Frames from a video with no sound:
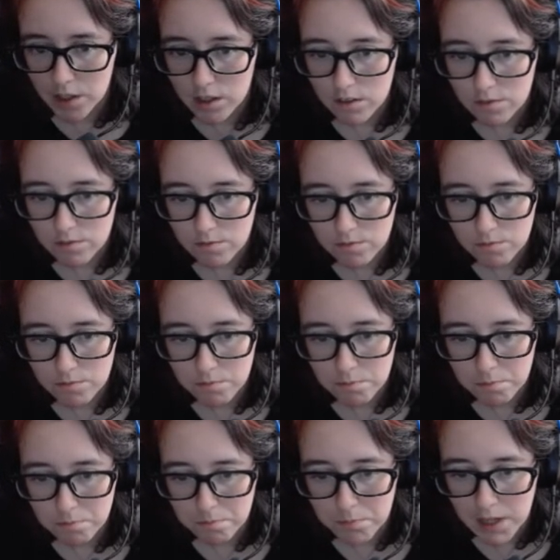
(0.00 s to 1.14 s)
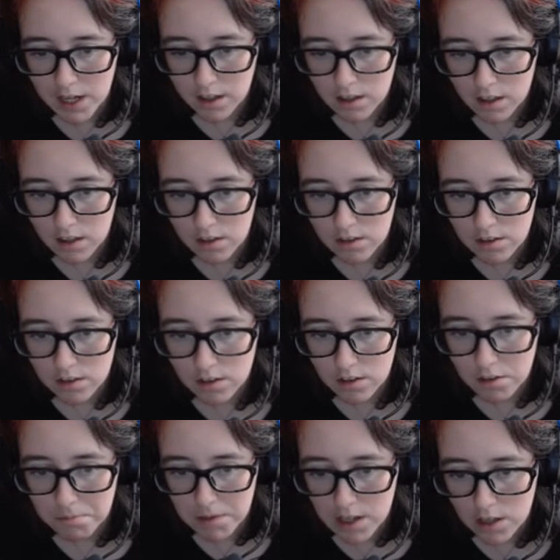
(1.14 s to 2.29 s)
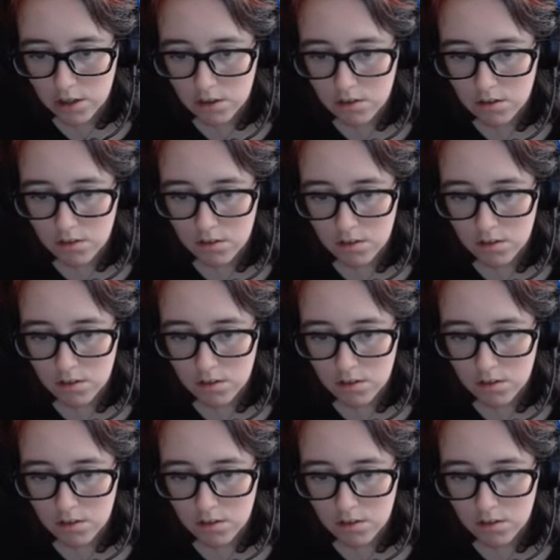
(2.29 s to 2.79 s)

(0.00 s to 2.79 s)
we are. Back at the manor.